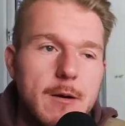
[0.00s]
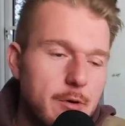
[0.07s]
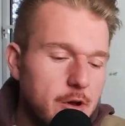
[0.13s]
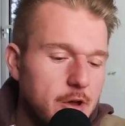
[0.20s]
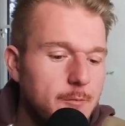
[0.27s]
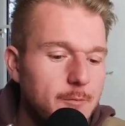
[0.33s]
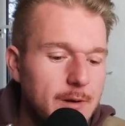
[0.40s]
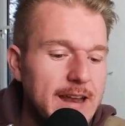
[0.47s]
but
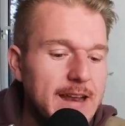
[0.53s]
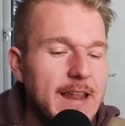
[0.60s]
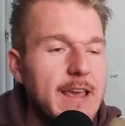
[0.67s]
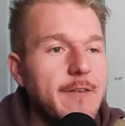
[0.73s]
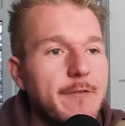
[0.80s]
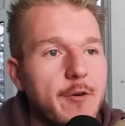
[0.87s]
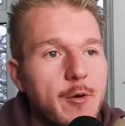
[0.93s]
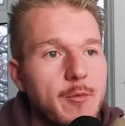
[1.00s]

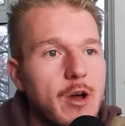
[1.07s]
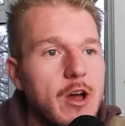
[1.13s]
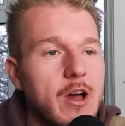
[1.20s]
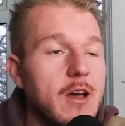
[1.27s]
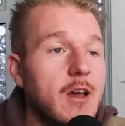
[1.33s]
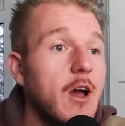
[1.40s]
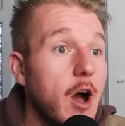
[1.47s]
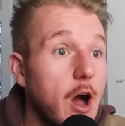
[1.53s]
completely from
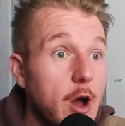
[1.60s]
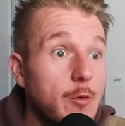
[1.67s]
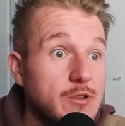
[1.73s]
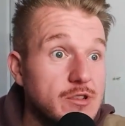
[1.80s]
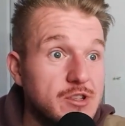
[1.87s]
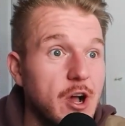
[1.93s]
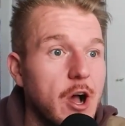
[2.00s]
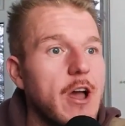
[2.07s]
a I
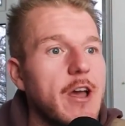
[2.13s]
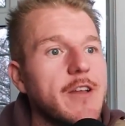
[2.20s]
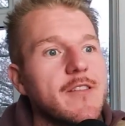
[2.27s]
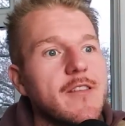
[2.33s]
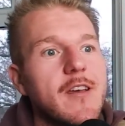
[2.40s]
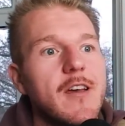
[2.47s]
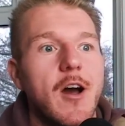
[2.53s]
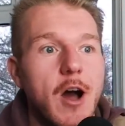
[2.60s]
was tired,
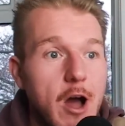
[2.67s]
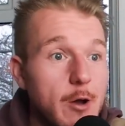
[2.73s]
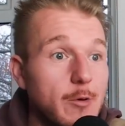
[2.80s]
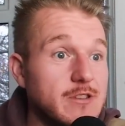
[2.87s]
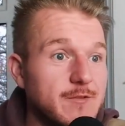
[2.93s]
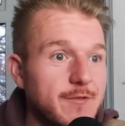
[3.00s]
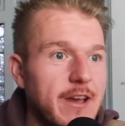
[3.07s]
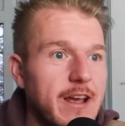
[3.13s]
I
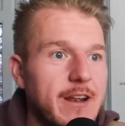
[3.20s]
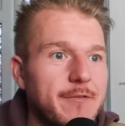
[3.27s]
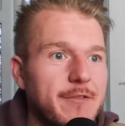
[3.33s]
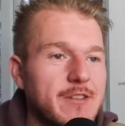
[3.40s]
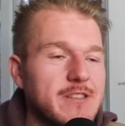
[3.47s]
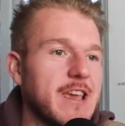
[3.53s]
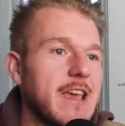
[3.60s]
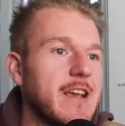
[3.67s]
was feeling
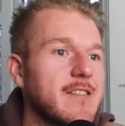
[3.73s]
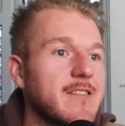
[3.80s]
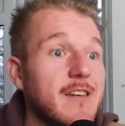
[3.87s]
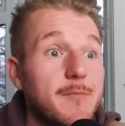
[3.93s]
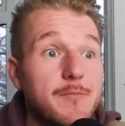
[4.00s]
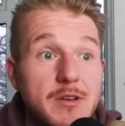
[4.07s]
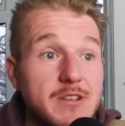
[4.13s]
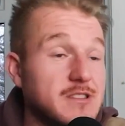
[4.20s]
fatigued.
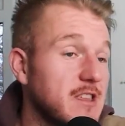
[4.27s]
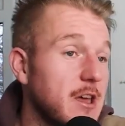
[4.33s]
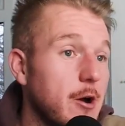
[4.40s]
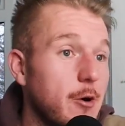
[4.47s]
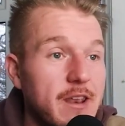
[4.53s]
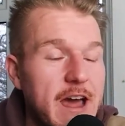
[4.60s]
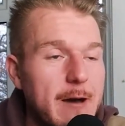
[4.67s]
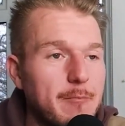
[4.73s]
But
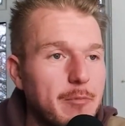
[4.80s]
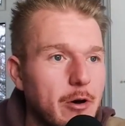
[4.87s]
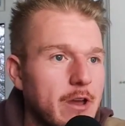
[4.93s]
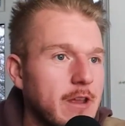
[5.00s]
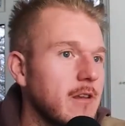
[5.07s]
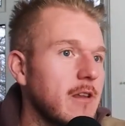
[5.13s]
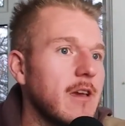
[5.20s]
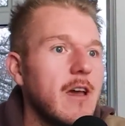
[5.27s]
still, at that
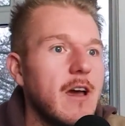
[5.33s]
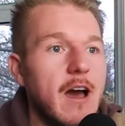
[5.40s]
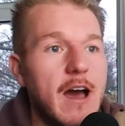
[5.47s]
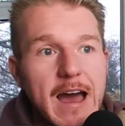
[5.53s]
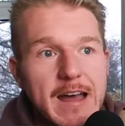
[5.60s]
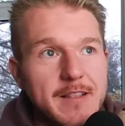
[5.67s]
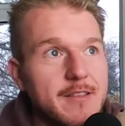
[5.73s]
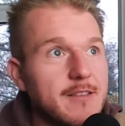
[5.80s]
point, I
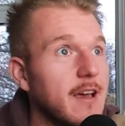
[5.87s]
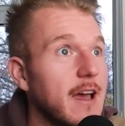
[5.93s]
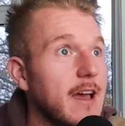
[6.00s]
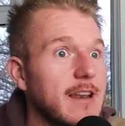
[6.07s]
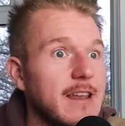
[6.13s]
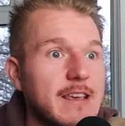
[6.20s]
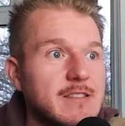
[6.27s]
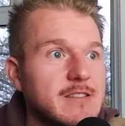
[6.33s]
had
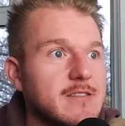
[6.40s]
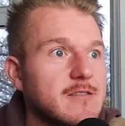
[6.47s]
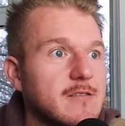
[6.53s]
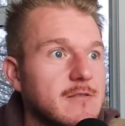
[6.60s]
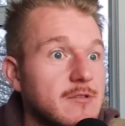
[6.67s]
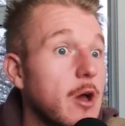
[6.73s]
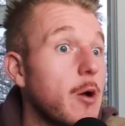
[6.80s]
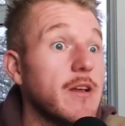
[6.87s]
at least,
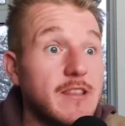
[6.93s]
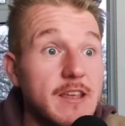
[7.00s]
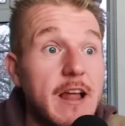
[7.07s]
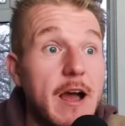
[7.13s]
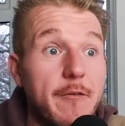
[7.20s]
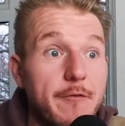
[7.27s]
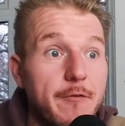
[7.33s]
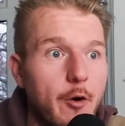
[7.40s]
no, I did
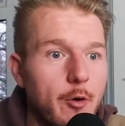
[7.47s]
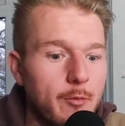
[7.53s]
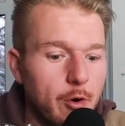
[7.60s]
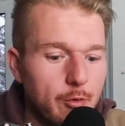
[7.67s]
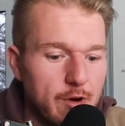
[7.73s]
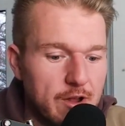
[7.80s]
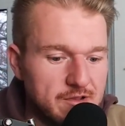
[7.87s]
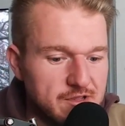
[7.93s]
have 4
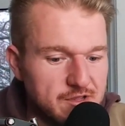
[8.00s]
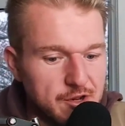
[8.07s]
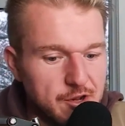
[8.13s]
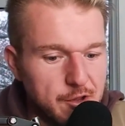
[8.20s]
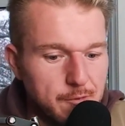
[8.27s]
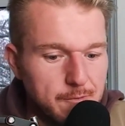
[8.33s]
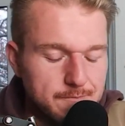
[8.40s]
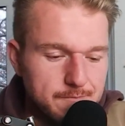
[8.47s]
more runs to
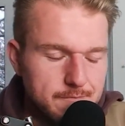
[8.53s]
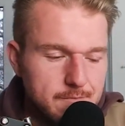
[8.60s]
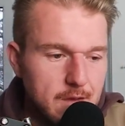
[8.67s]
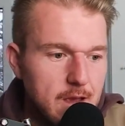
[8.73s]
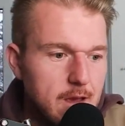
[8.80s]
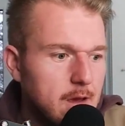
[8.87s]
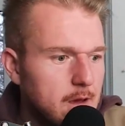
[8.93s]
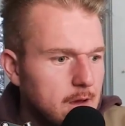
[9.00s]
do.
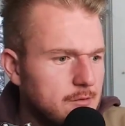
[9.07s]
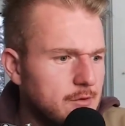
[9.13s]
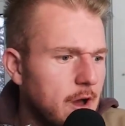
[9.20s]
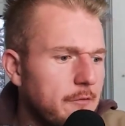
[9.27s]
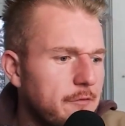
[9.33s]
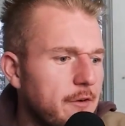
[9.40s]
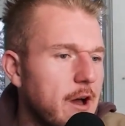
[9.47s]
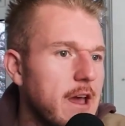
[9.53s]

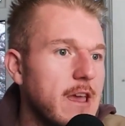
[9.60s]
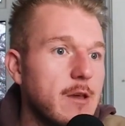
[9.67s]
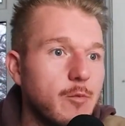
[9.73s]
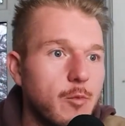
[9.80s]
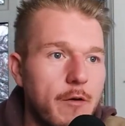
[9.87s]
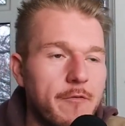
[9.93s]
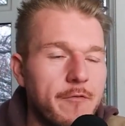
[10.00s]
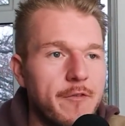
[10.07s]
9:30,
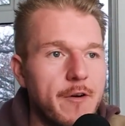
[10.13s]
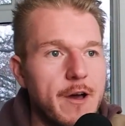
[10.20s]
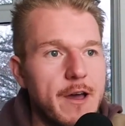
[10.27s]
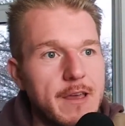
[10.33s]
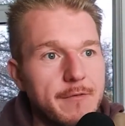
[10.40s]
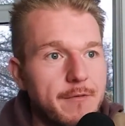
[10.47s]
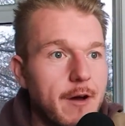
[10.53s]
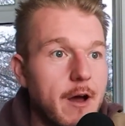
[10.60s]

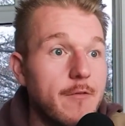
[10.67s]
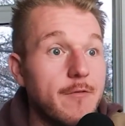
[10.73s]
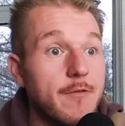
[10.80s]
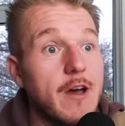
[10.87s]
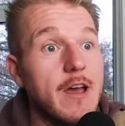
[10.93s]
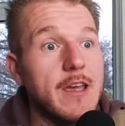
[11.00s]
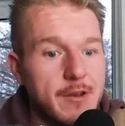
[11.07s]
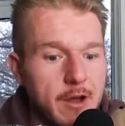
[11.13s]
1:30,
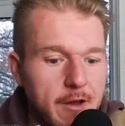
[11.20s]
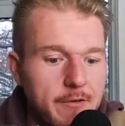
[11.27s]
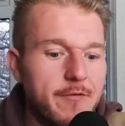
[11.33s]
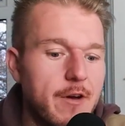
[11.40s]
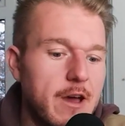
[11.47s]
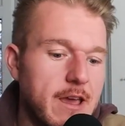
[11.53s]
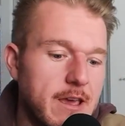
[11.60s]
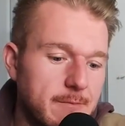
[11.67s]
5:30,
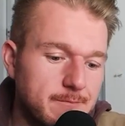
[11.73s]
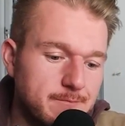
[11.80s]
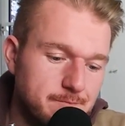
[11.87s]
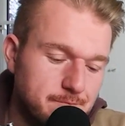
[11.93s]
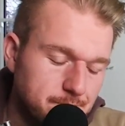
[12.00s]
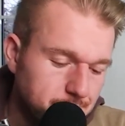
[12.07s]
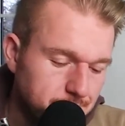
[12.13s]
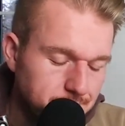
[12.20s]
9:30.
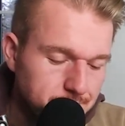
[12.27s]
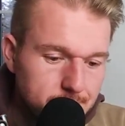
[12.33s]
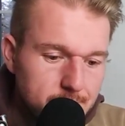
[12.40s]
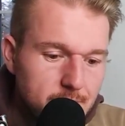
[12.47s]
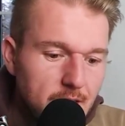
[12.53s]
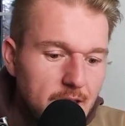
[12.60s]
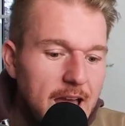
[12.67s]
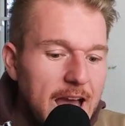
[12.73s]

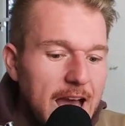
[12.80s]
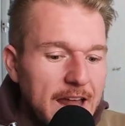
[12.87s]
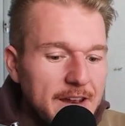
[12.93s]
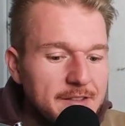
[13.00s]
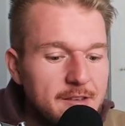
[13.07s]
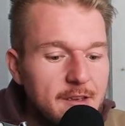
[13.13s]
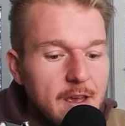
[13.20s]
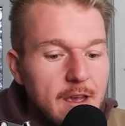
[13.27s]

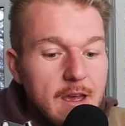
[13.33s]
And